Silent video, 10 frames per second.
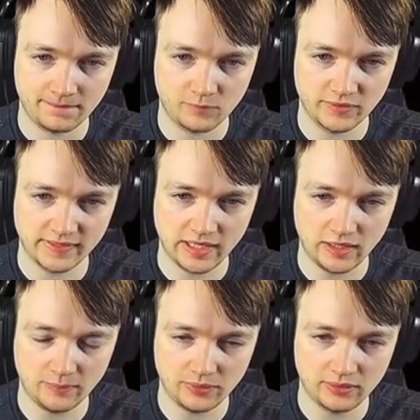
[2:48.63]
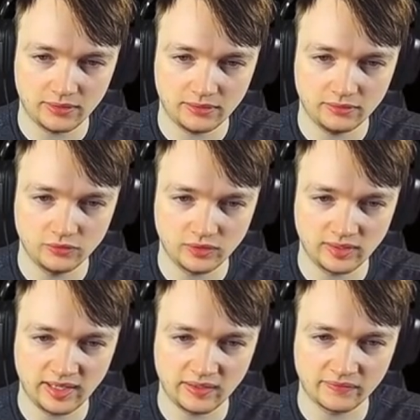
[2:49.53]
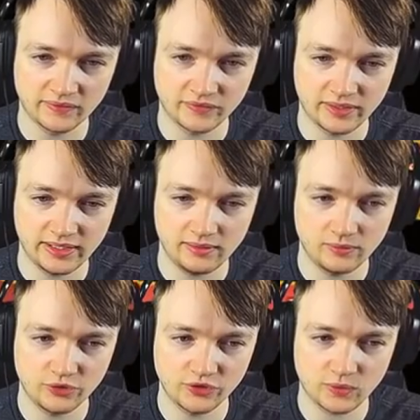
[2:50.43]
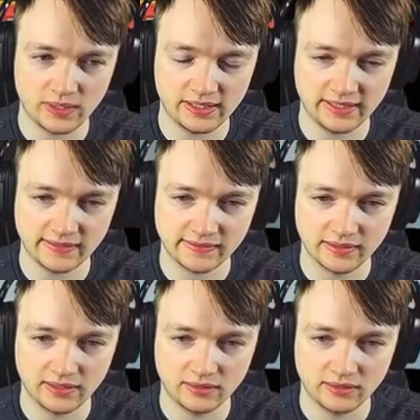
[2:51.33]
with set up, you can get it for free, which is quite nice.